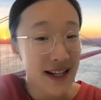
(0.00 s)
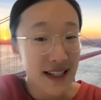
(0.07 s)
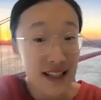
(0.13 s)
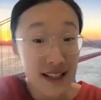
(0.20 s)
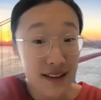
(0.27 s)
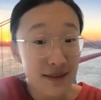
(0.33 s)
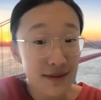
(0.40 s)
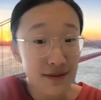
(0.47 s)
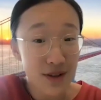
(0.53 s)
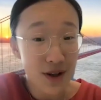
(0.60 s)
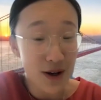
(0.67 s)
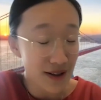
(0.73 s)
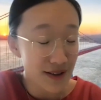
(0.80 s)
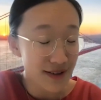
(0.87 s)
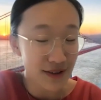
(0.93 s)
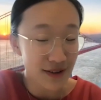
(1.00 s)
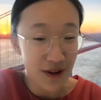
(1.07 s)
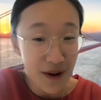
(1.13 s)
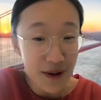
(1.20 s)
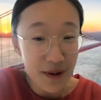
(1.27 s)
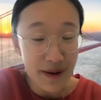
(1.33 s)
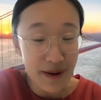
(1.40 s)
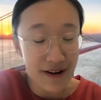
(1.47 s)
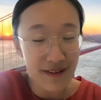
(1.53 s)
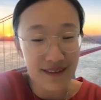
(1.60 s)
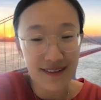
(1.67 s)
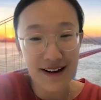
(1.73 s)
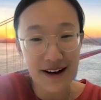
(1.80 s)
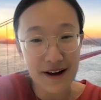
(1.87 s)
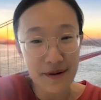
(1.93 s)
He talks a lot
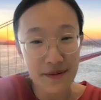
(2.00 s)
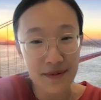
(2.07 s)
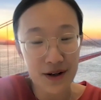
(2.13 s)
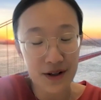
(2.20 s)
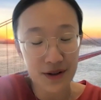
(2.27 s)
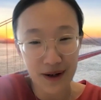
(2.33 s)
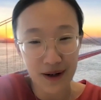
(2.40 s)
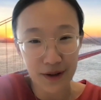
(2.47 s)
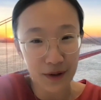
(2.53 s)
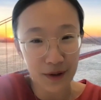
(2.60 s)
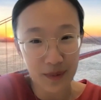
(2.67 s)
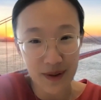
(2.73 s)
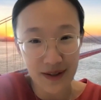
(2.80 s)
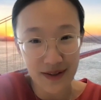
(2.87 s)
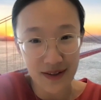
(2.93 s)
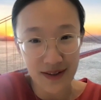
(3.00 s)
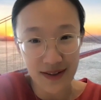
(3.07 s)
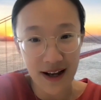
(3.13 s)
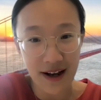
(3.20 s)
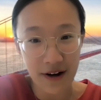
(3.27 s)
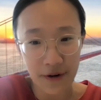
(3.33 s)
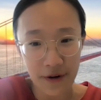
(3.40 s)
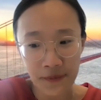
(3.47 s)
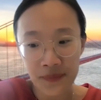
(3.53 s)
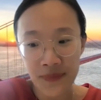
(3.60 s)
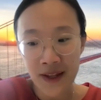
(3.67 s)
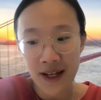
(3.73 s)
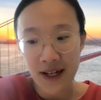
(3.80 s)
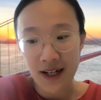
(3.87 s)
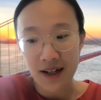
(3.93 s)
about on a regular basis how,
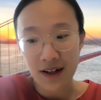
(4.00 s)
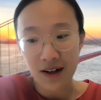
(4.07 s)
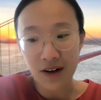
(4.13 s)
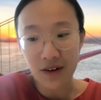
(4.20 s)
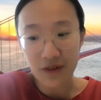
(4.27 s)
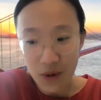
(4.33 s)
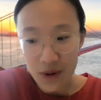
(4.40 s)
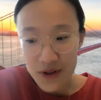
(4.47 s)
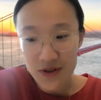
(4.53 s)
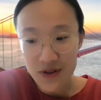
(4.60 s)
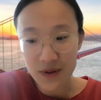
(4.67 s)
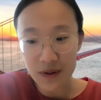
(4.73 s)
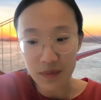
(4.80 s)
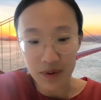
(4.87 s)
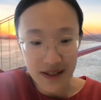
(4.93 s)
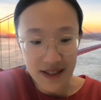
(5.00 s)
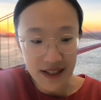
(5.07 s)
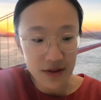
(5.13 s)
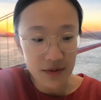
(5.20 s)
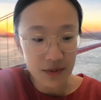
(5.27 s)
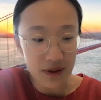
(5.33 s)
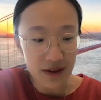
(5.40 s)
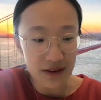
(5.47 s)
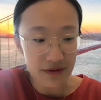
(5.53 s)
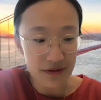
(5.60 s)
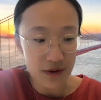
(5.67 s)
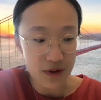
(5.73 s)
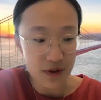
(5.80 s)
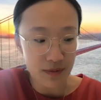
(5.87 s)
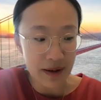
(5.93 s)
of course, you can predict what the
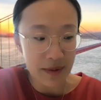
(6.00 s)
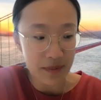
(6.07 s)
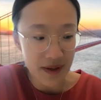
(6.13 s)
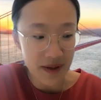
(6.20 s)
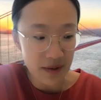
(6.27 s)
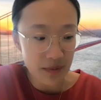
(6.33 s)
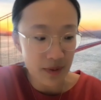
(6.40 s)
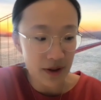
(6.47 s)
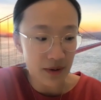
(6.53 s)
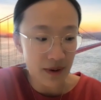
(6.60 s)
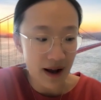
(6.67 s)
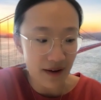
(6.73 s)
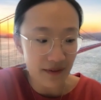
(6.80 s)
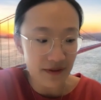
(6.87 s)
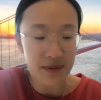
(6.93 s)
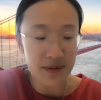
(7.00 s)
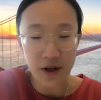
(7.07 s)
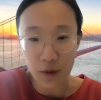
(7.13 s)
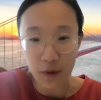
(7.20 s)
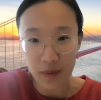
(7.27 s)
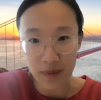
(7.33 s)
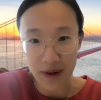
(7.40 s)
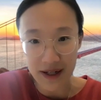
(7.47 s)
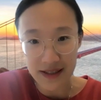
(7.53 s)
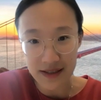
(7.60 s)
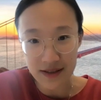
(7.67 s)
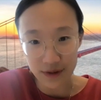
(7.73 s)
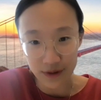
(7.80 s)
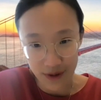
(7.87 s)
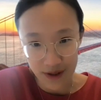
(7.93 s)
future might be, but you have to be open-minded
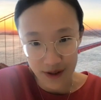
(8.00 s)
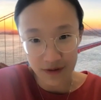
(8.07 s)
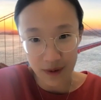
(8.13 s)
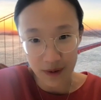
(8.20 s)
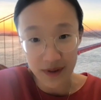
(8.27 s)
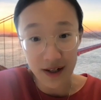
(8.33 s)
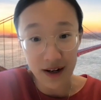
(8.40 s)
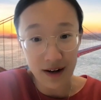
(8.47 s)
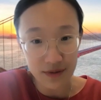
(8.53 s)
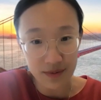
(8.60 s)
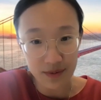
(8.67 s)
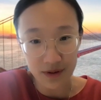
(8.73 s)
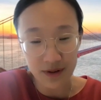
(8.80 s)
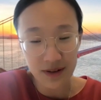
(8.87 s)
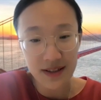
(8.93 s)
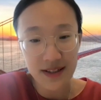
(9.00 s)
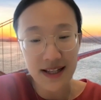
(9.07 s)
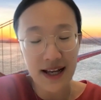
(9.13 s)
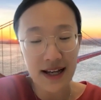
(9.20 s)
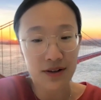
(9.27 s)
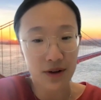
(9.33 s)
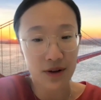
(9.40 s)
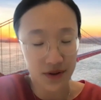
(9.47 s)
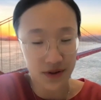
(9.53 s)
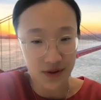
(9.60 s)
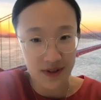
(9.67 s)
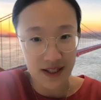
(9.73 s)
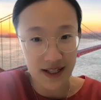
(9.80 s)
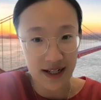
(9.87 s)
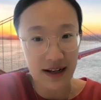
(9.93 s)
to learning from the entrepreneurs and also
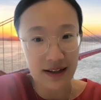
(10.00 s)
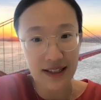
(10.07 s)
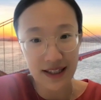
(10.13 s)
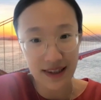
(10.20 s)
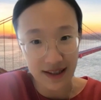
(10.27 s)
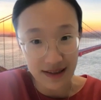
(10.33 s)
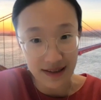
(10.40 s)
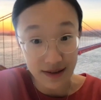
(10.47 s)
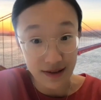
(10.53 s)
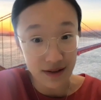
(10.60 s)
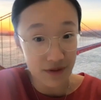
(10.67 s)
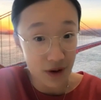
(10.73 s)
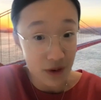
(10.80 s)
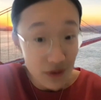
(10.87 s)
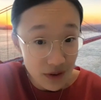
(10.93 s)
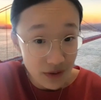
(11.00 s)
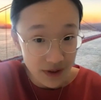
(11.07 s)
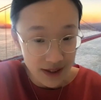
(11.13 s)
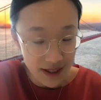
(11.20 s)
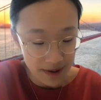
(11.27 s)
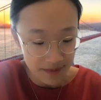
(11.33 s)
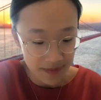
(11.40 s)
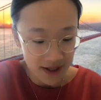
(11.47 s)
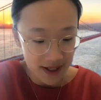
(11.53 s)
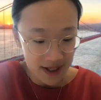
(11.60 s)
seeing how that thesis evolves over time.